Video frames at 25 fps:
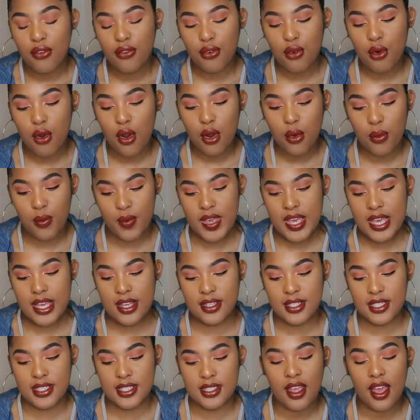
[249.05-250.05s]
4
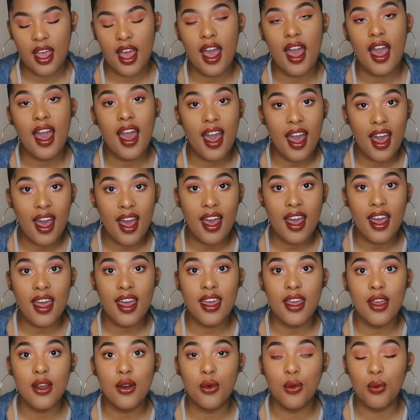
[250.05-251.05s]
weeks,
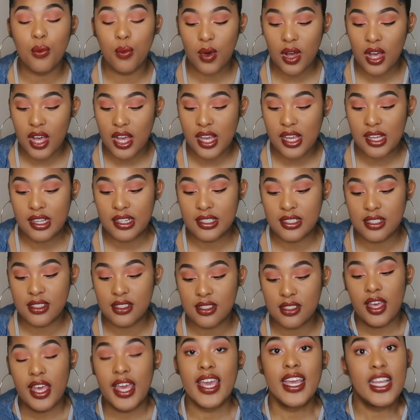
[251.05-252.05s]
I
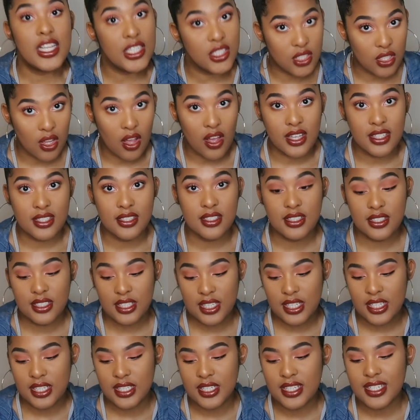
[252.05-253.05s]
was
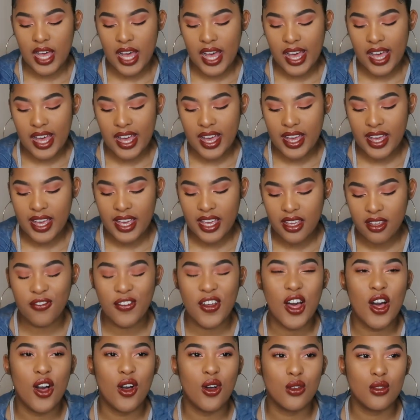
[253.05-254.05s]
exhausted. I
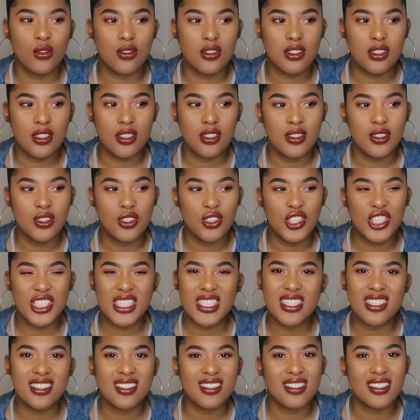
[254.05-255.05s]
felt
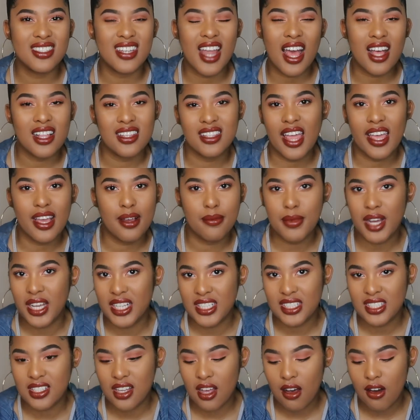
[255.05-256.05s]
just not like
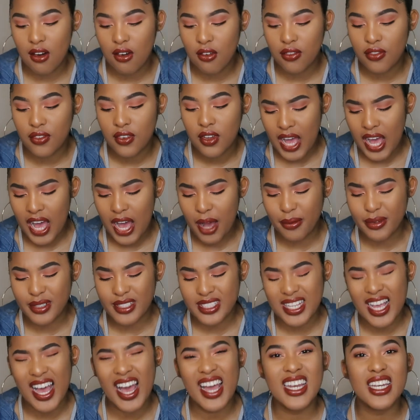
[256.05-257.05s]
myself. I
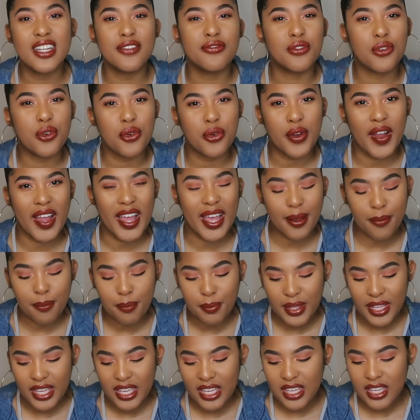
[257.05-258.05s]
was kind of
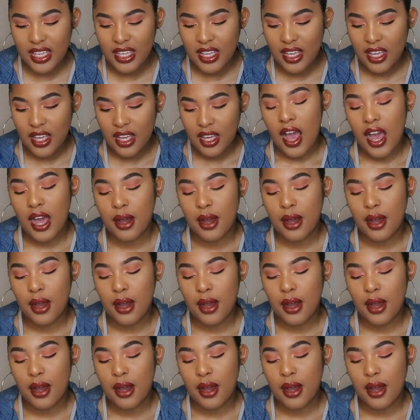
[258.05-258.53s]
crampy.